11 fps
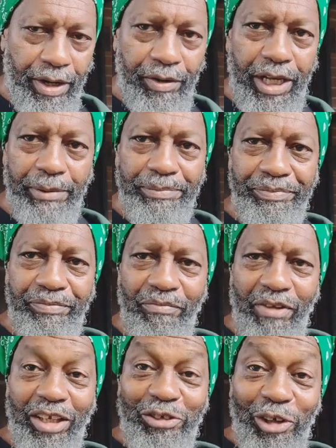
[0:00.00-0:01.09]
Okay,
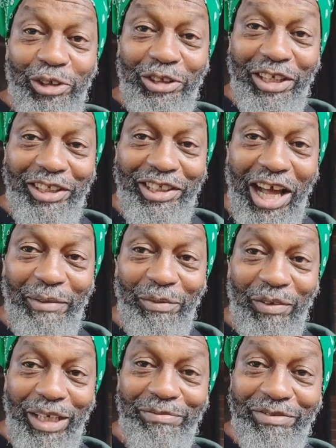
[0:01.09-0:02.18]
talk to you another time,
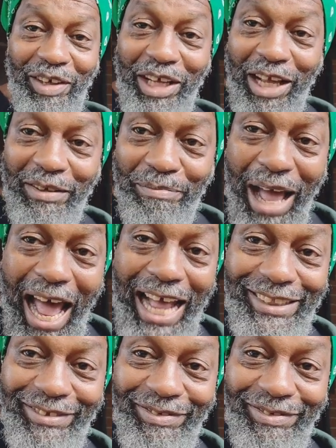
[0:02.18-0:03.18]
all right? Okay, bye.